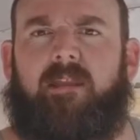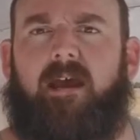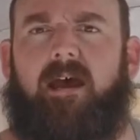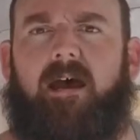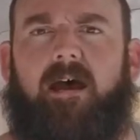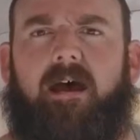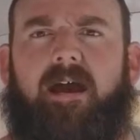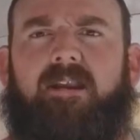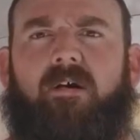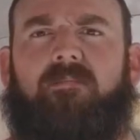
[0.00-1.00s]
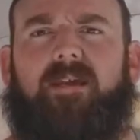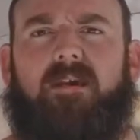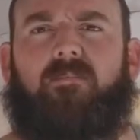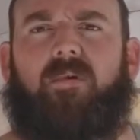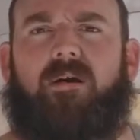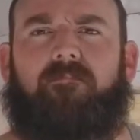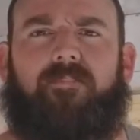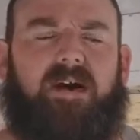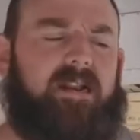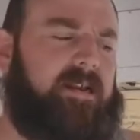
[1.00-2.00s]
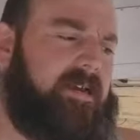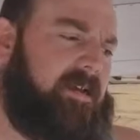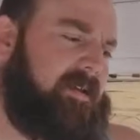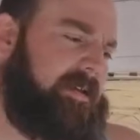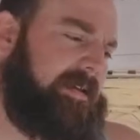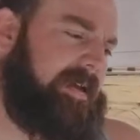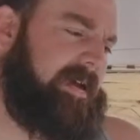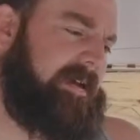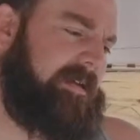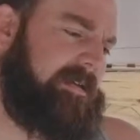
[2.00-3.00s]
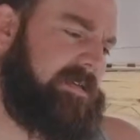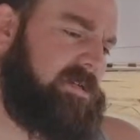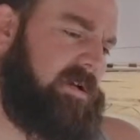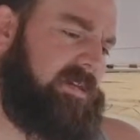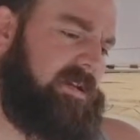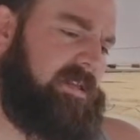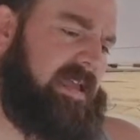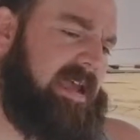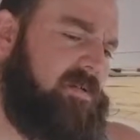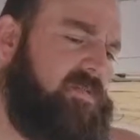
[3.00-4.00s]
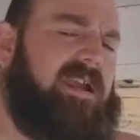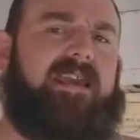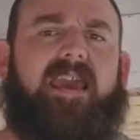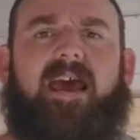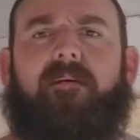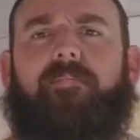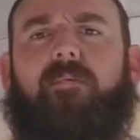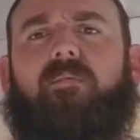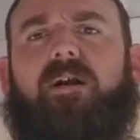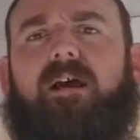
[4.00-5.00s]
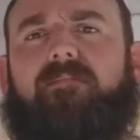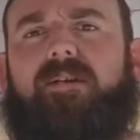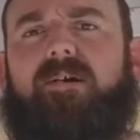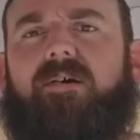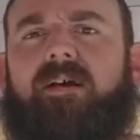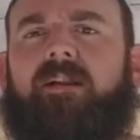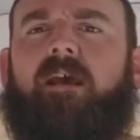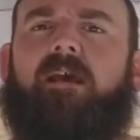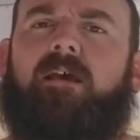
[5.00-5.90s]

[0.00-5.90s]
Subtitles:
I know I'm getting one, but yeah. So other than that, recap on what I'm doing.